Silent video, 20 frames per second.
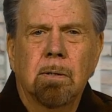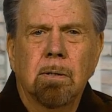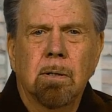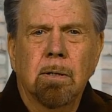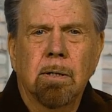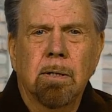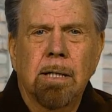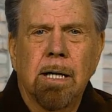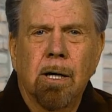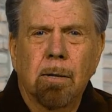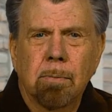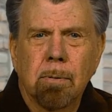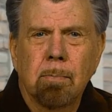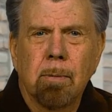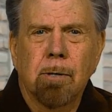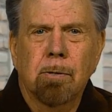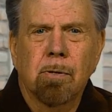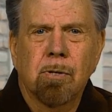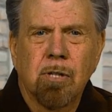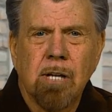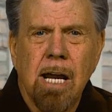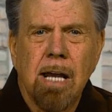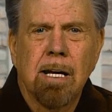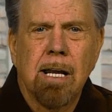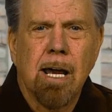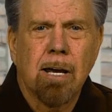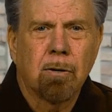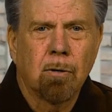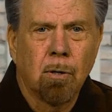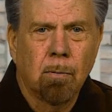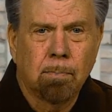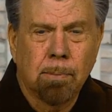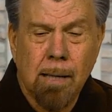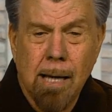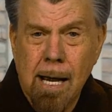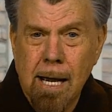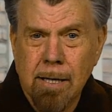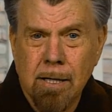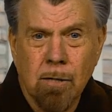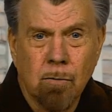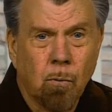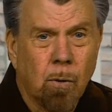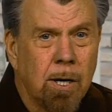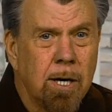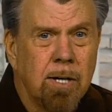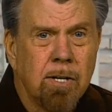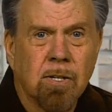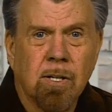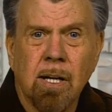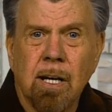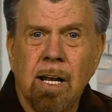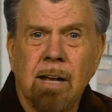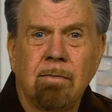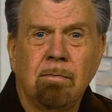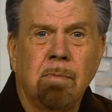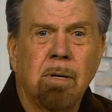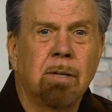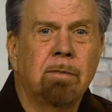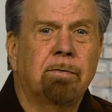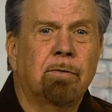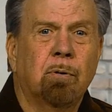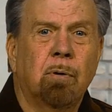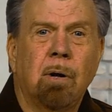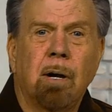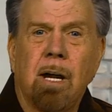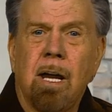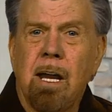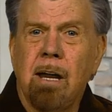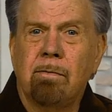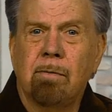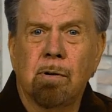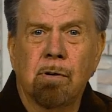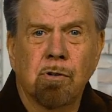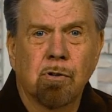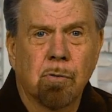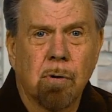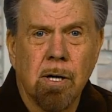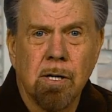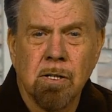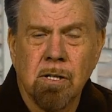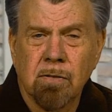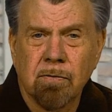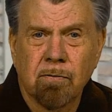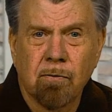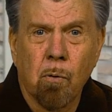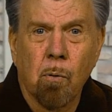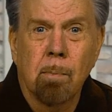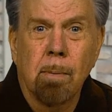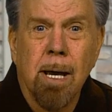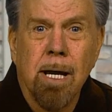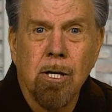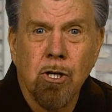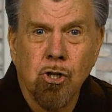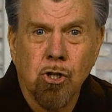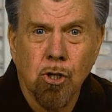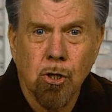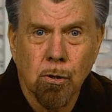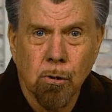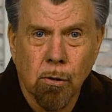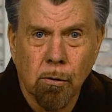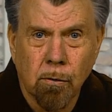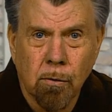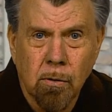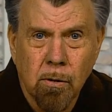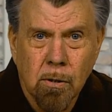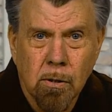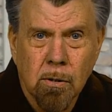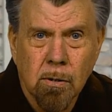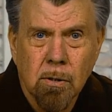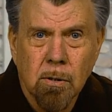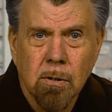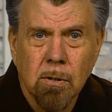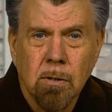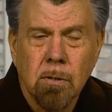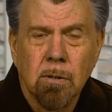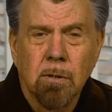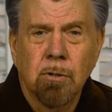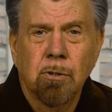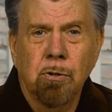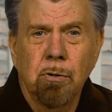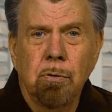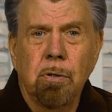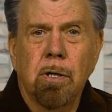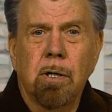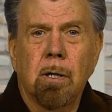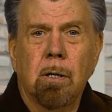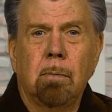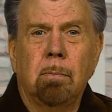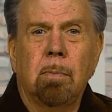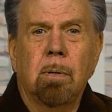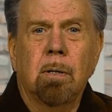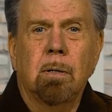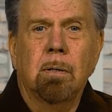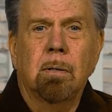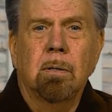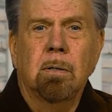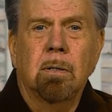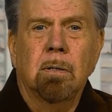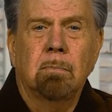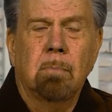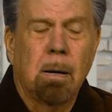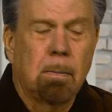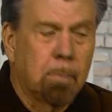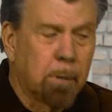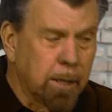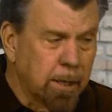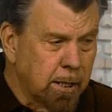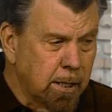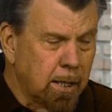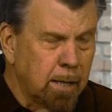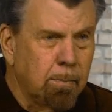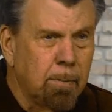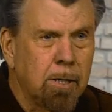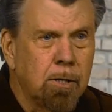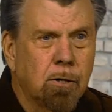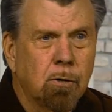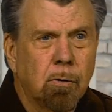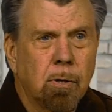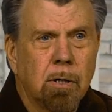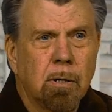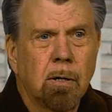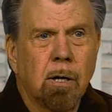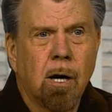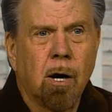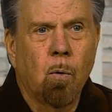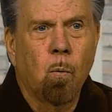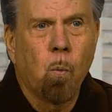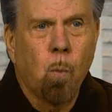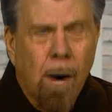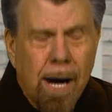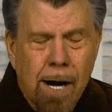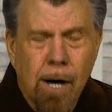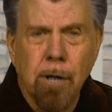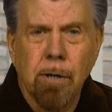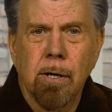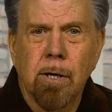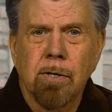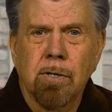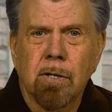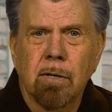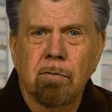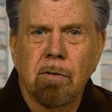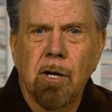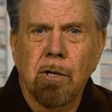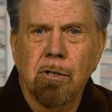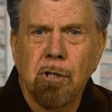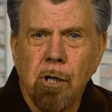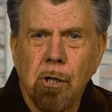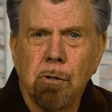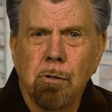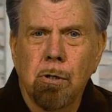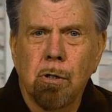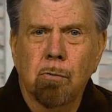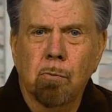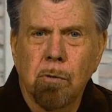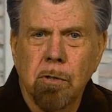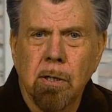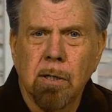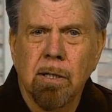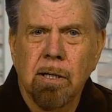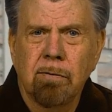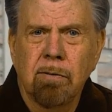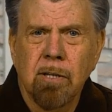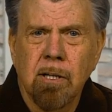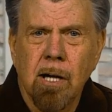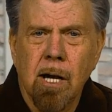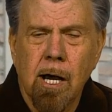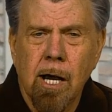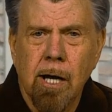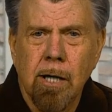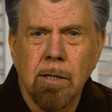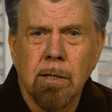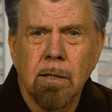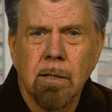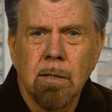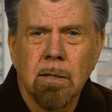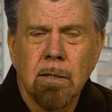and help them understand how to apply it in ways that have been forever transformational to them by bringing them into an awareness of their union with the living God.